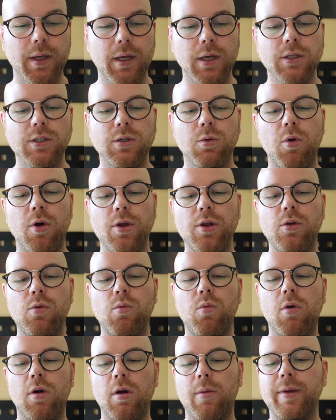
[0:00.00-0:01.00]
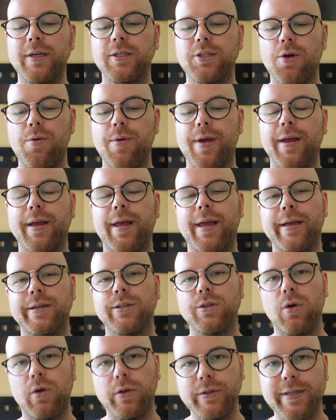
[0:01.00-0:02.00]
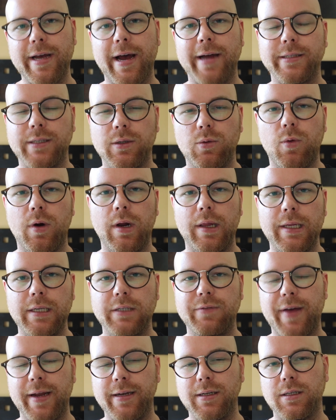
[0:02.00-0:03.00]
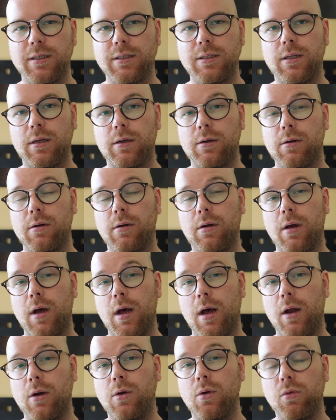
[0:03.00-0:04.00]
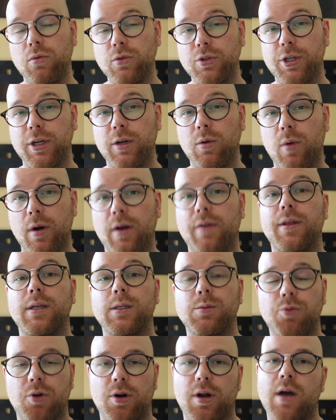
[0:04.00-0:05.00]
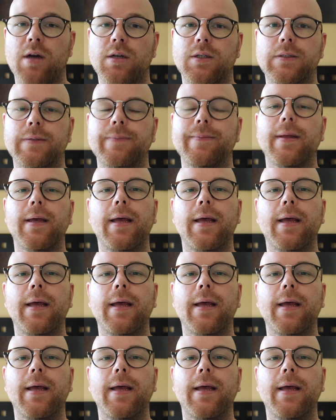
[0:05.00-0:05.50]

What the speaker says: So what you want to be doing is contacting one of these vendors that are launching one of these products.